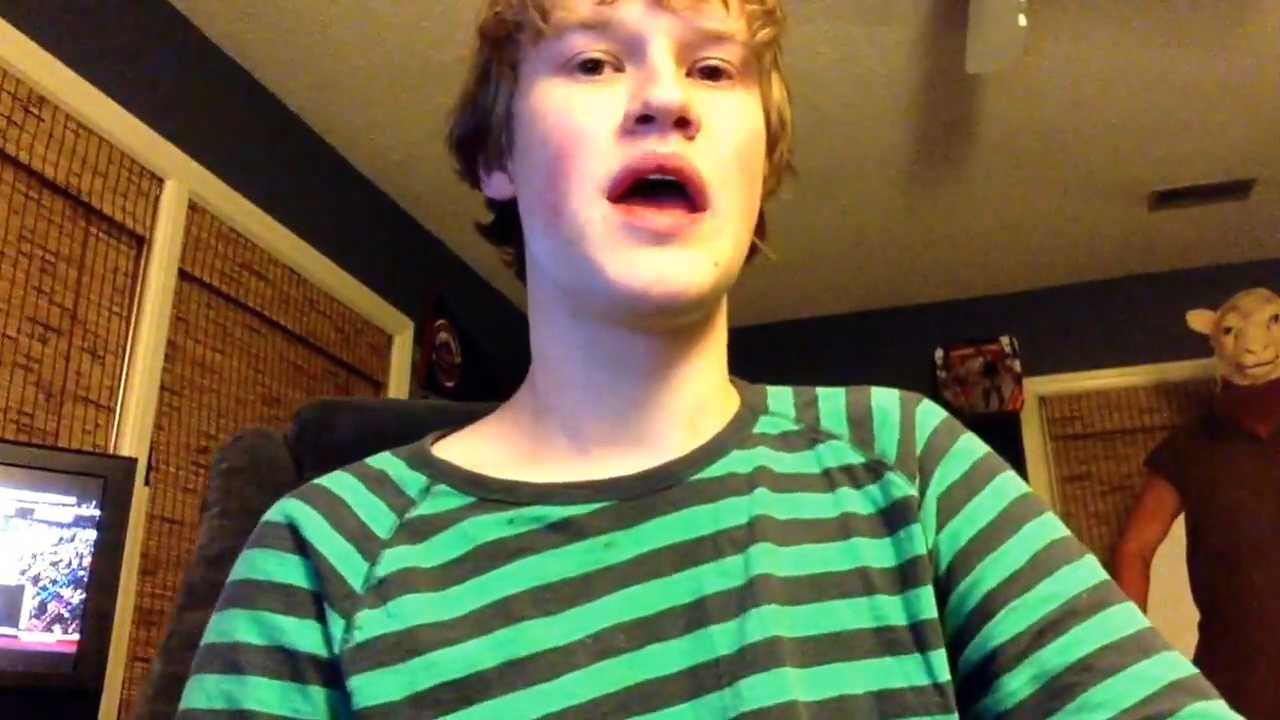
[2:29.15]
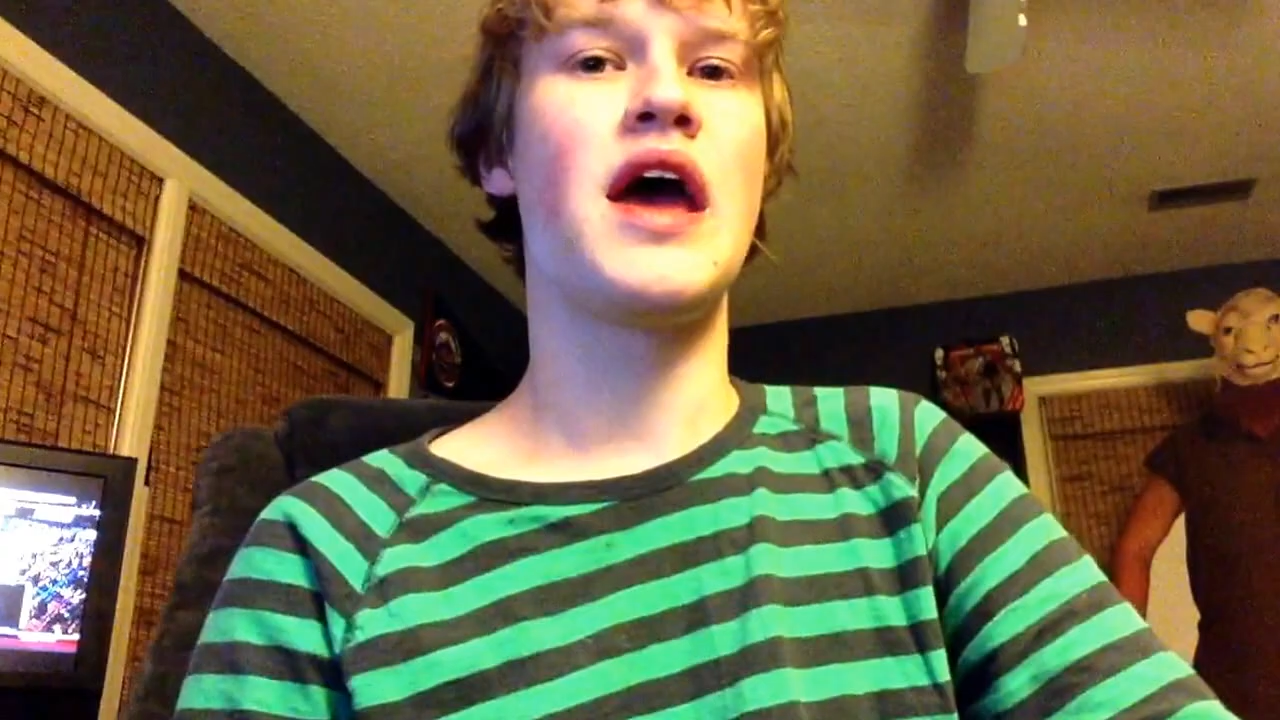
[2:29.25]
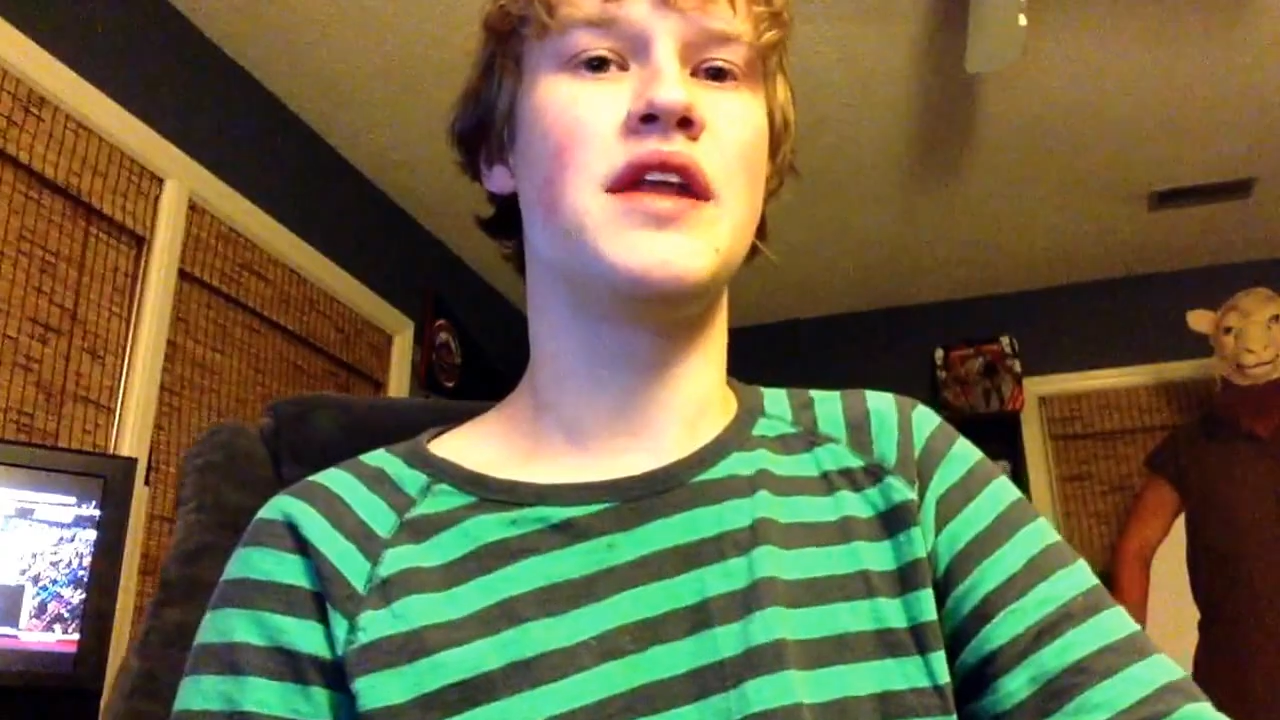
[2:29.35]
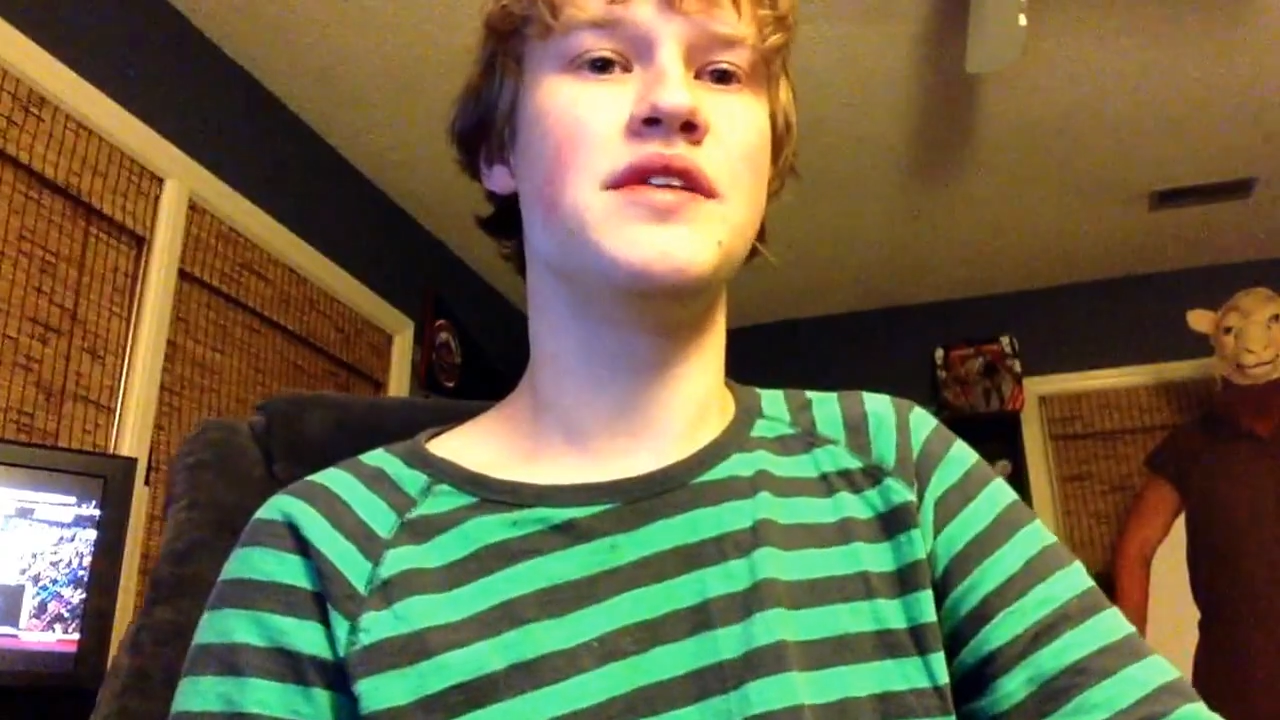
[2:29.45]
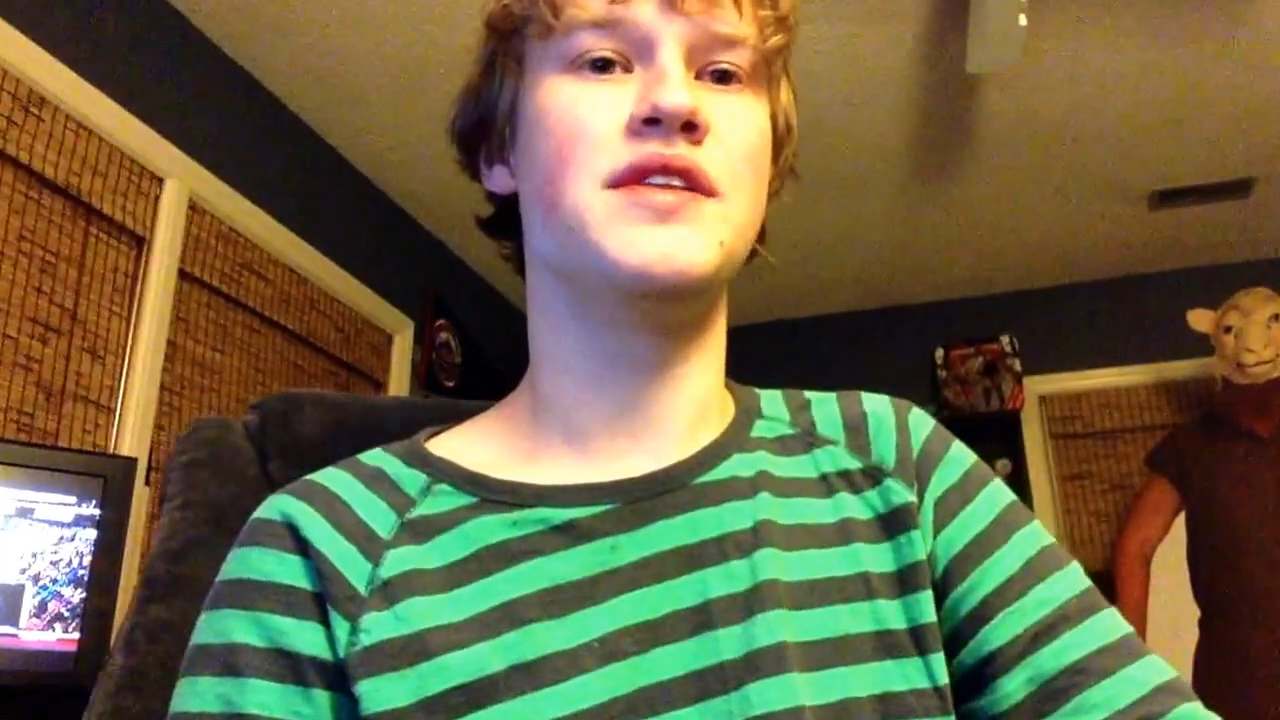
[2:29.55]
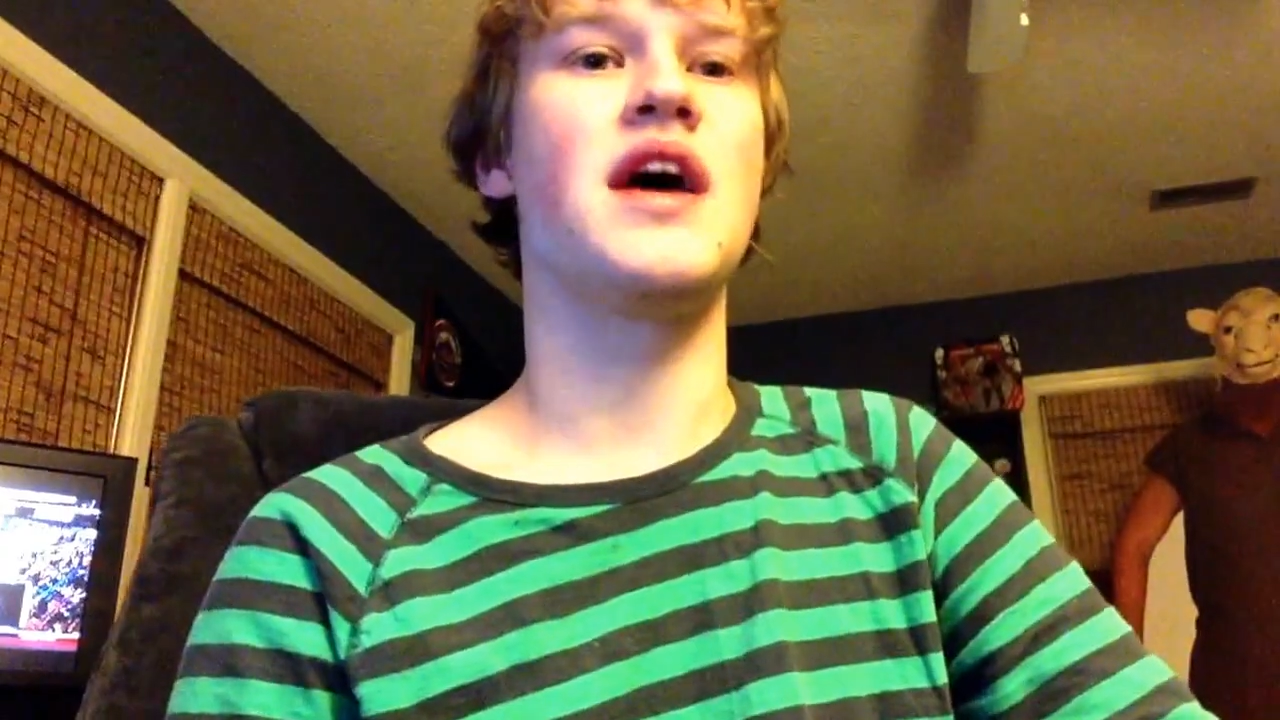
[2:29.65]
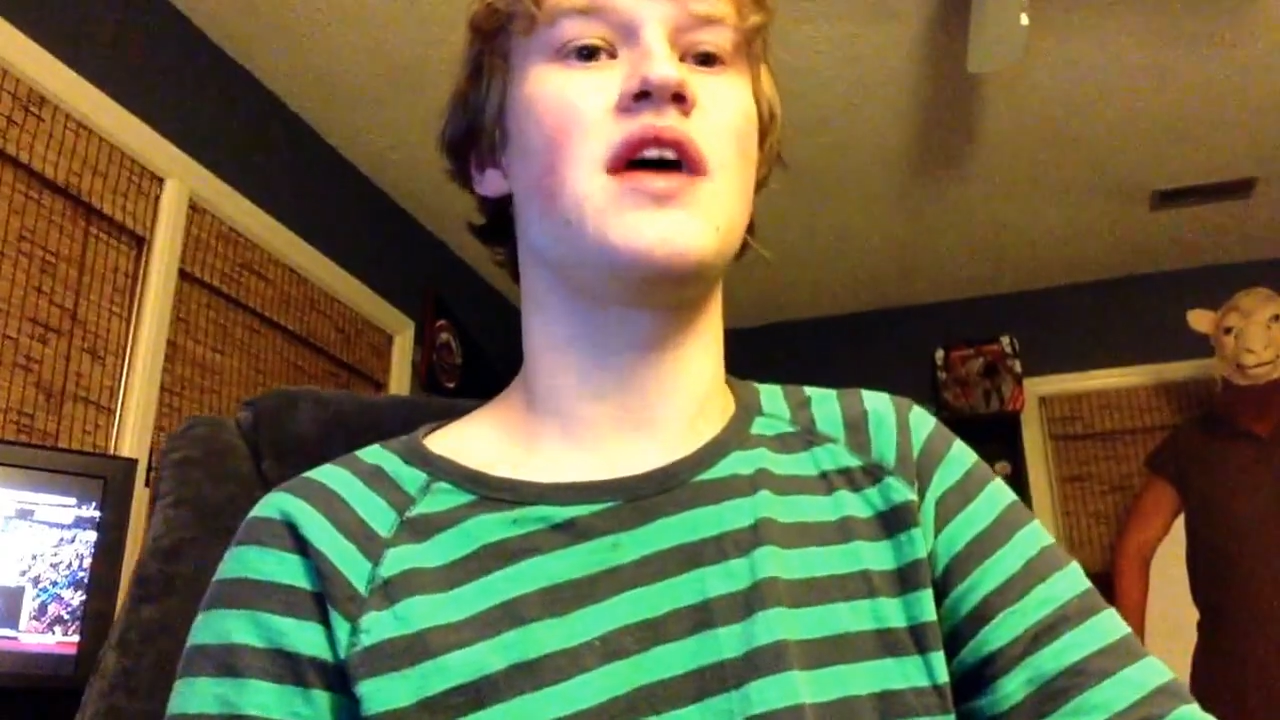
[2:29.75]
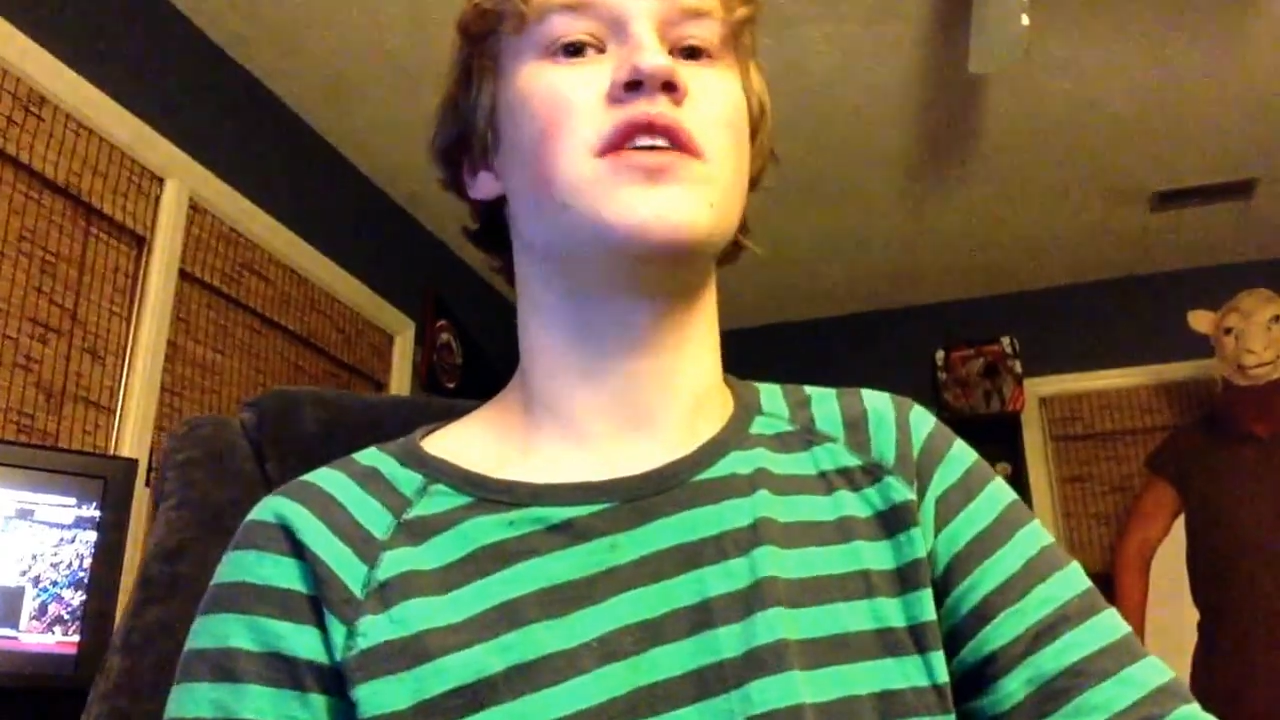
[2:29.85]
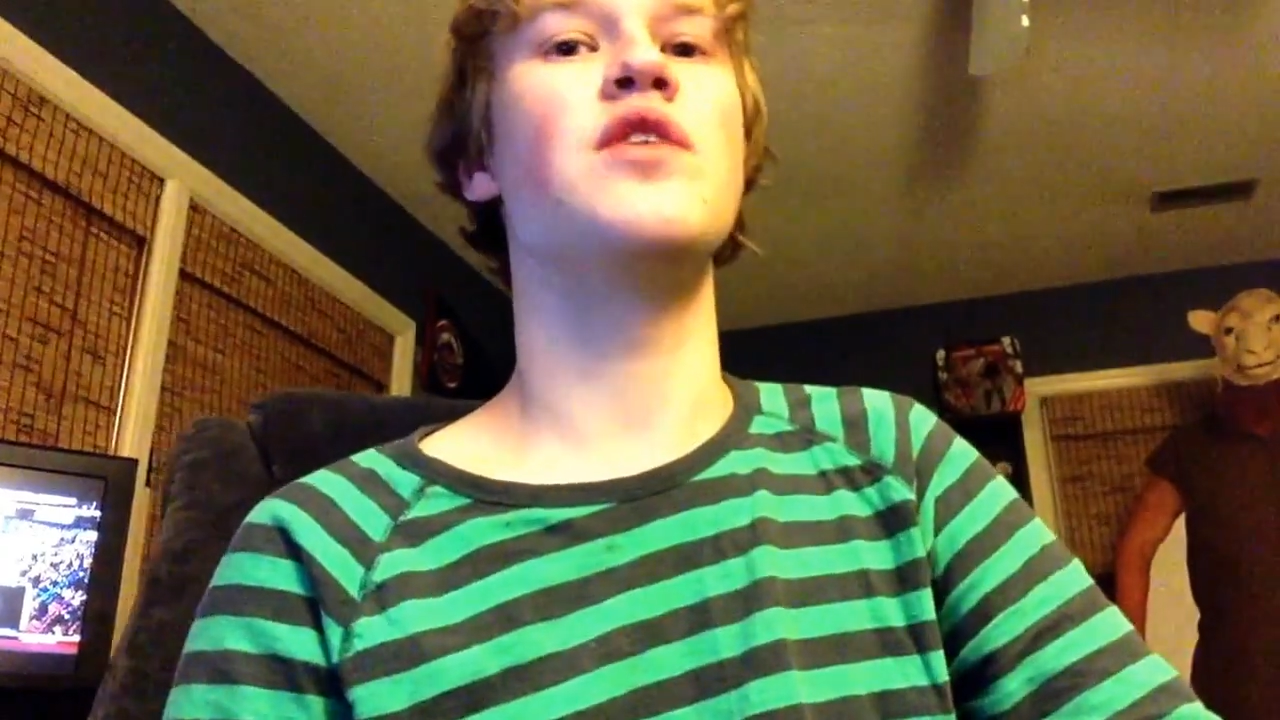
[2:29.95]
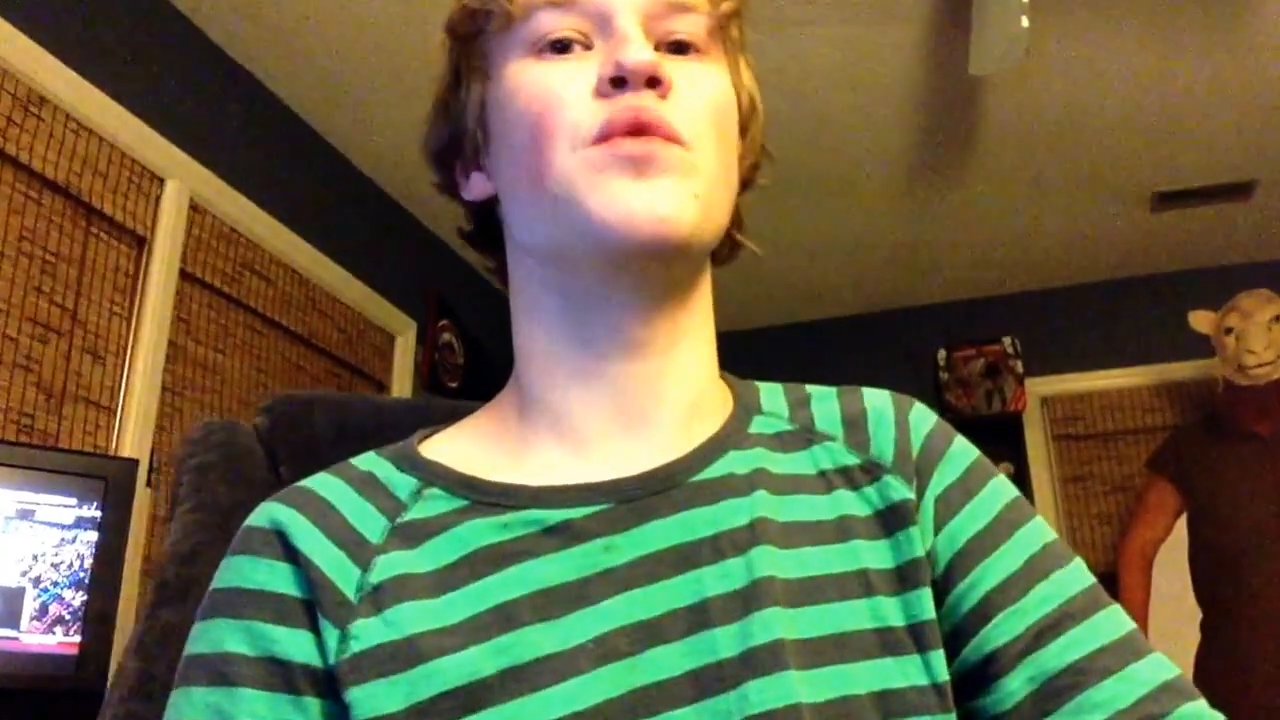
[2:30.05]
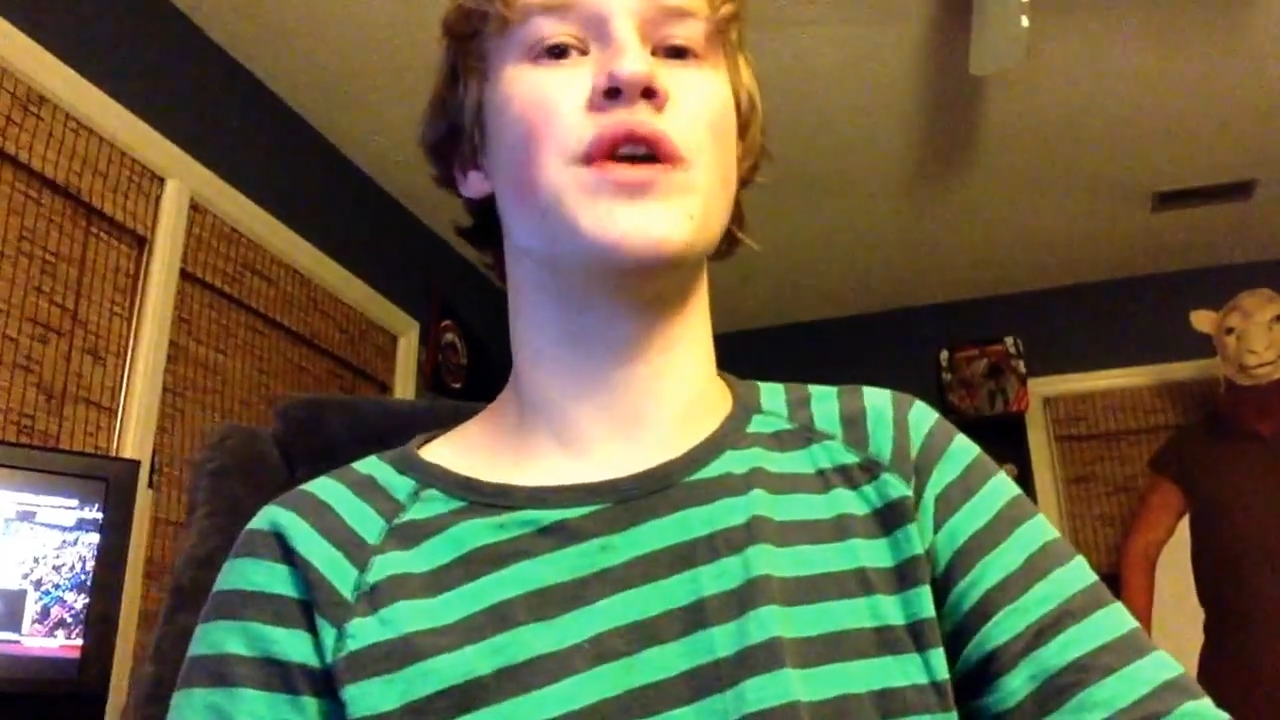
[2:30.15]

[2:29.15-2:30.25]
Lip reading: and Natalya would